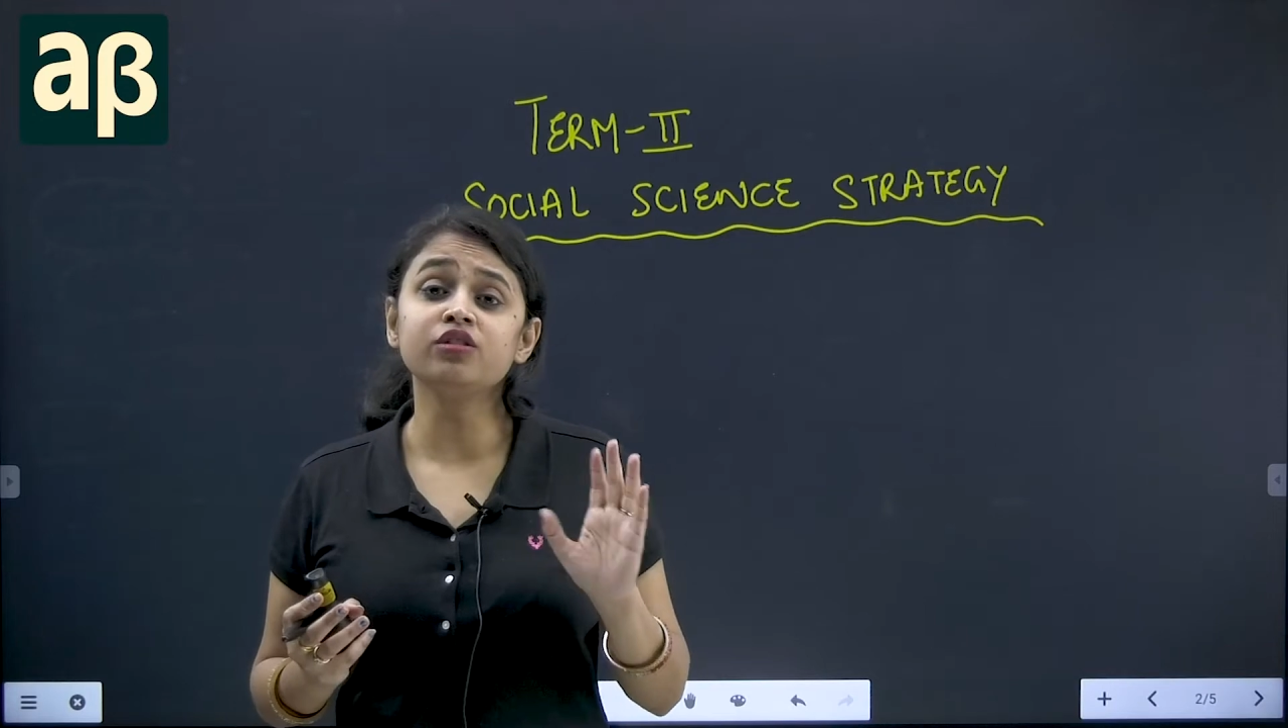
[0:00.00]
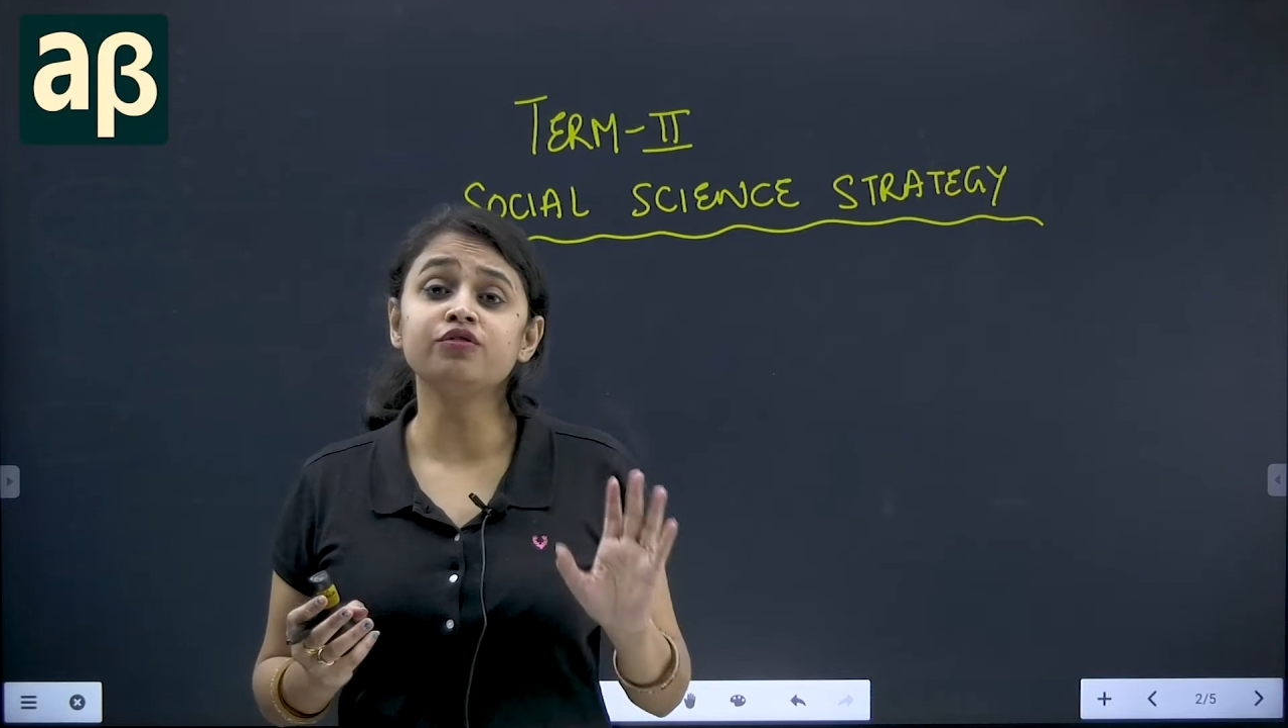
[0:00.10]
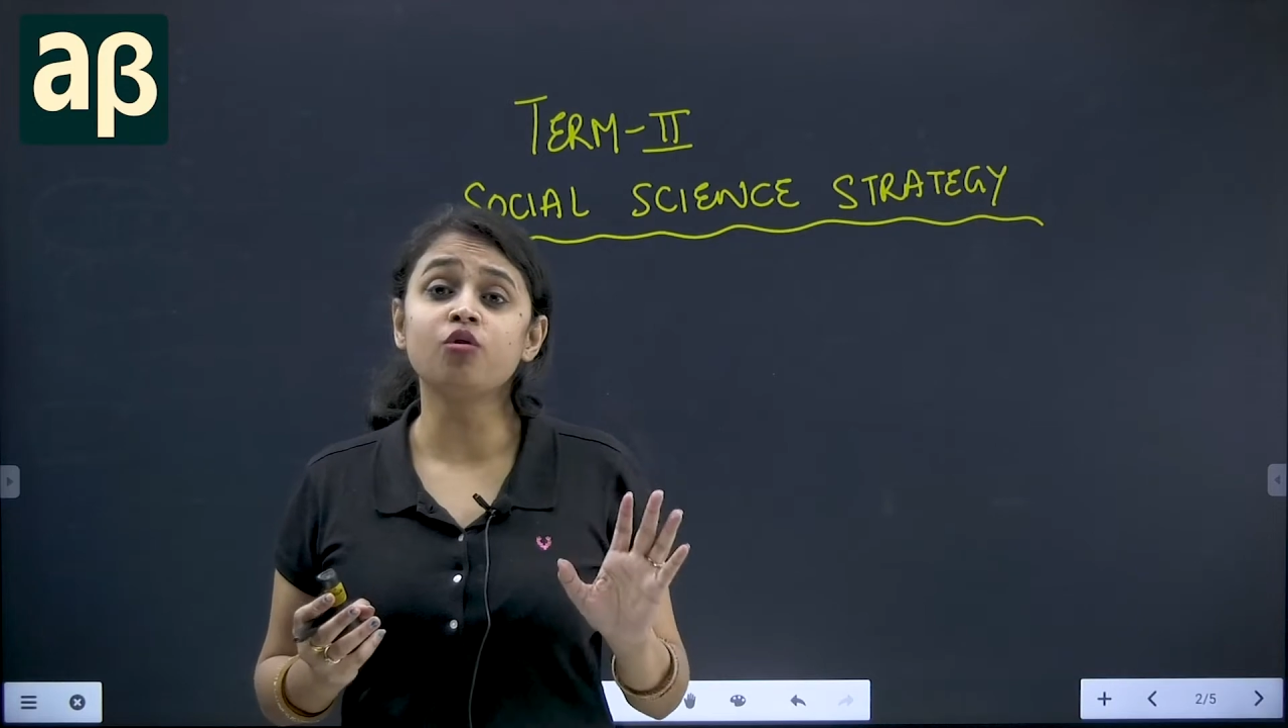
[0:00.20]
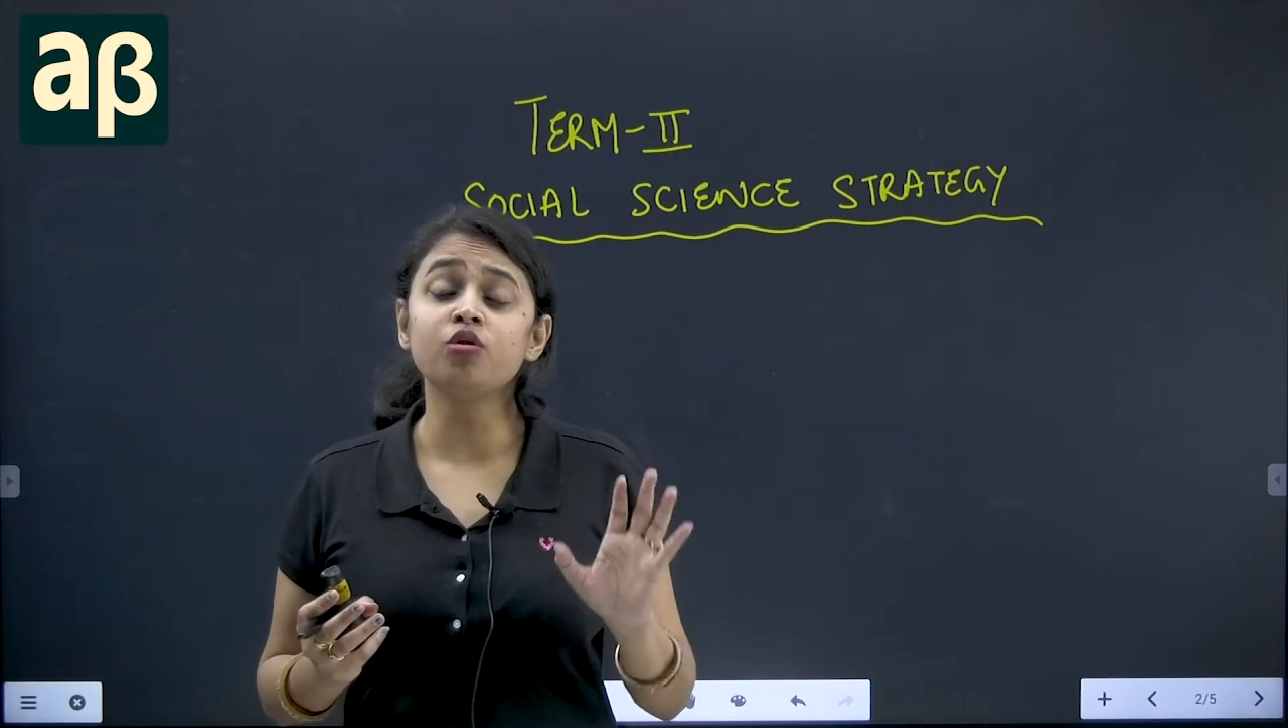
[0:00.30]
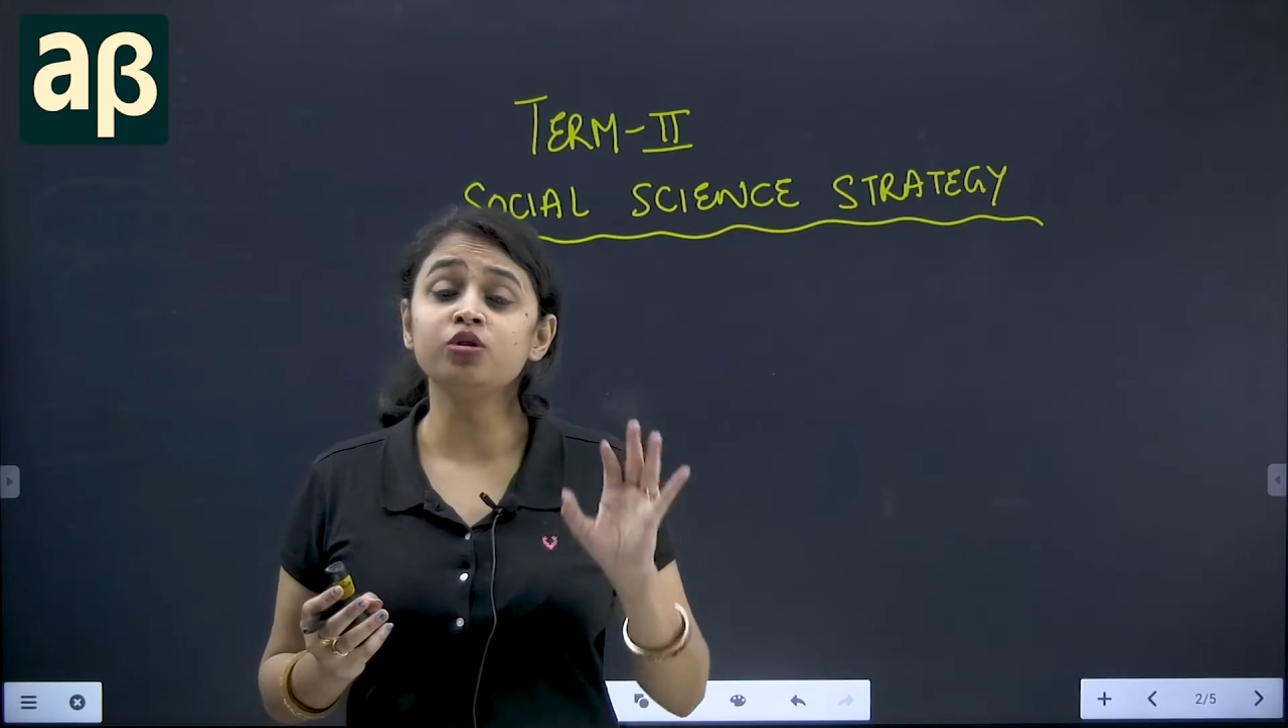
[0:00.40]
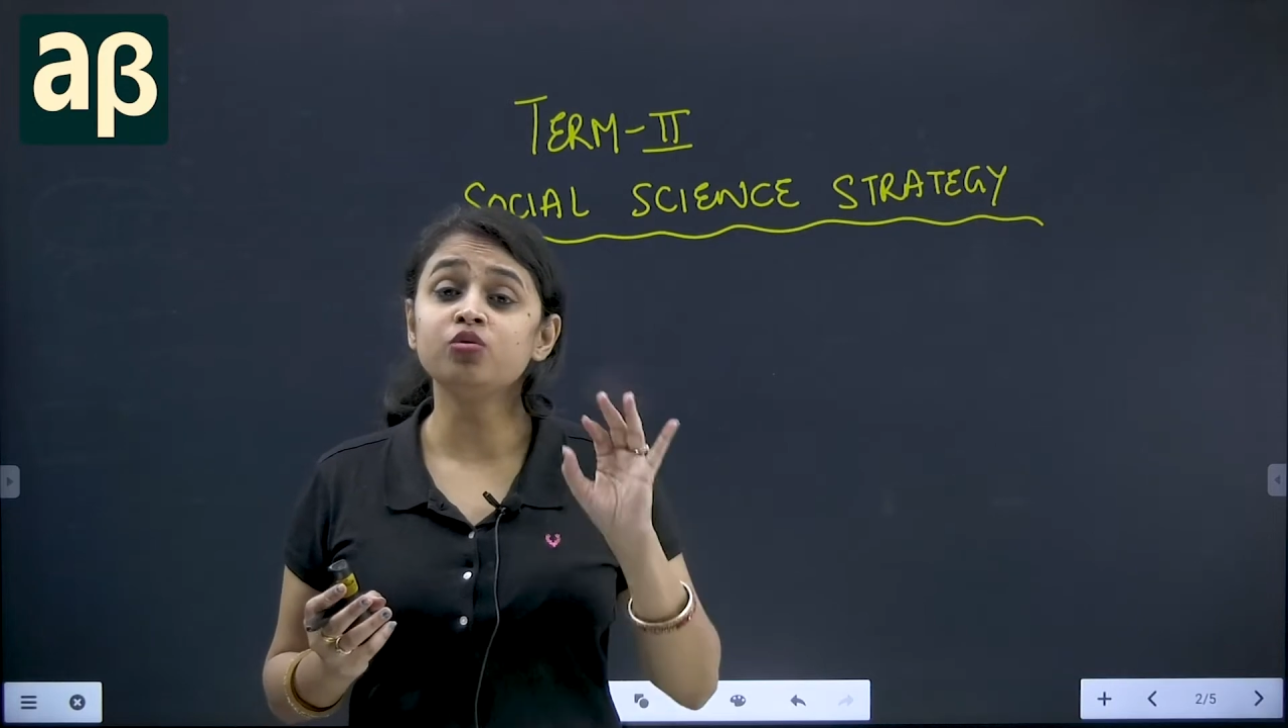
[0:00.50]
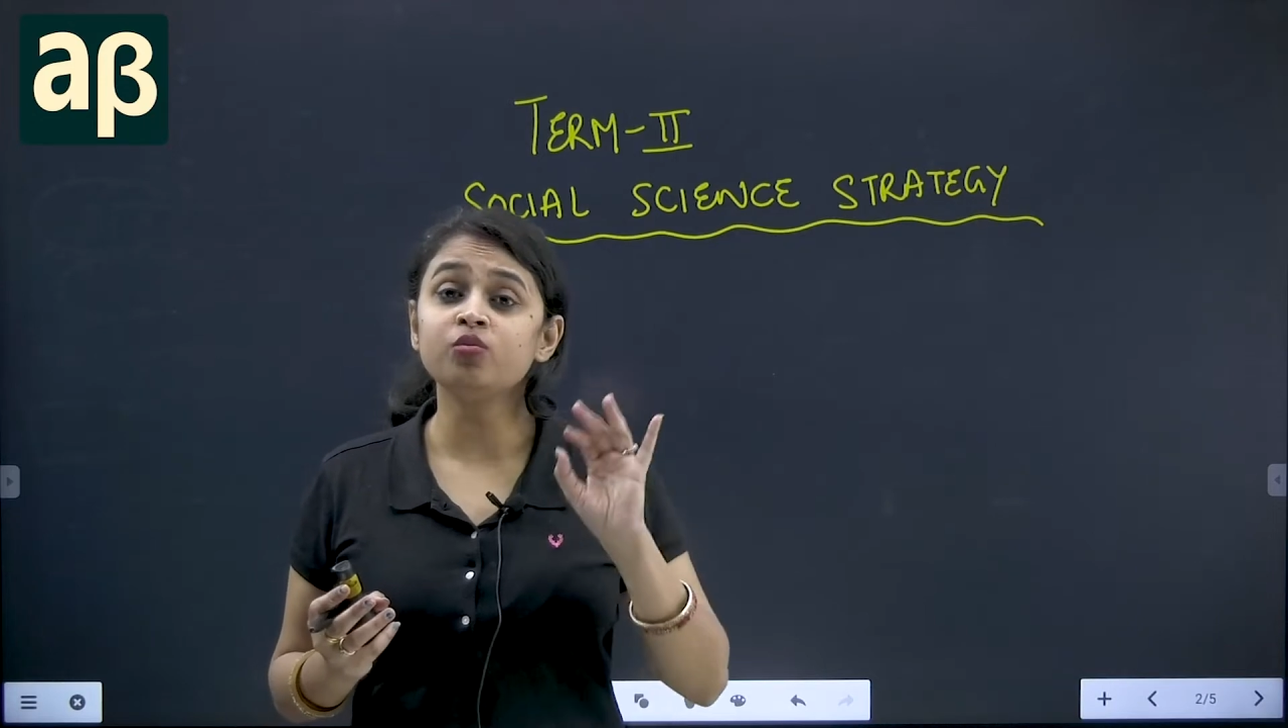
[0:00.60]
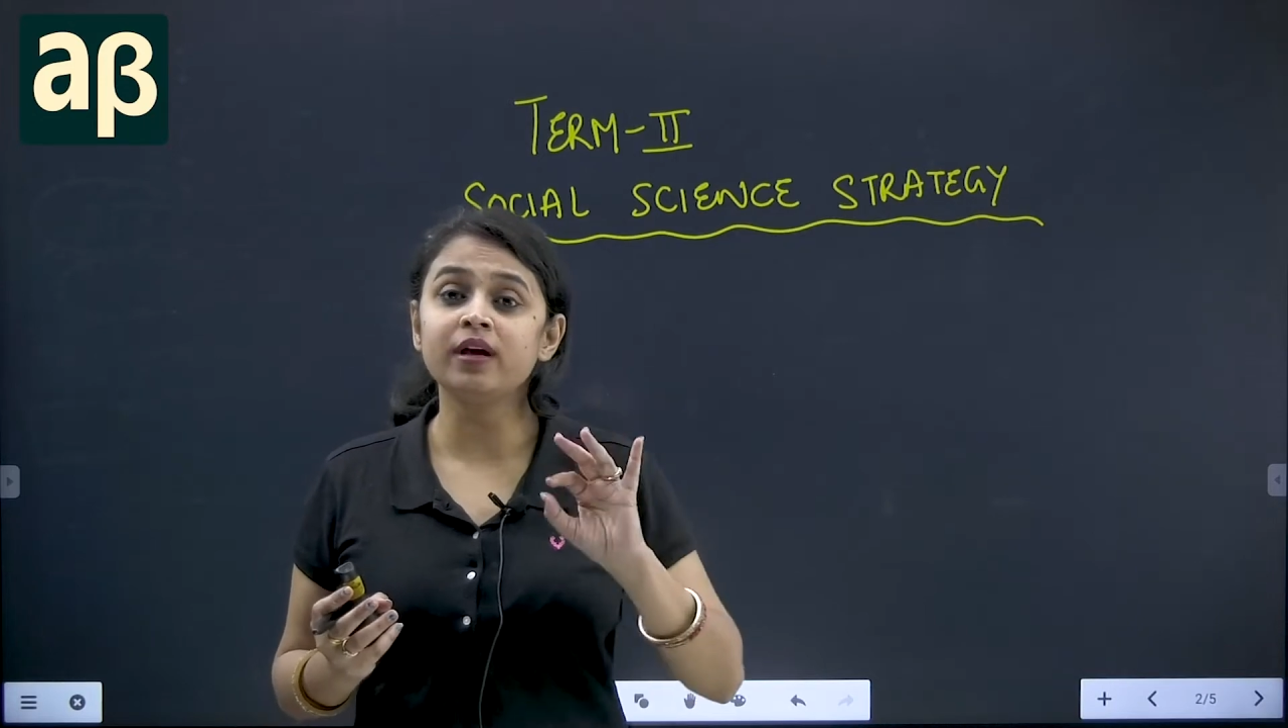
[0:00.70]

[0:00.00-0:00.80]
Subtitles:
afford to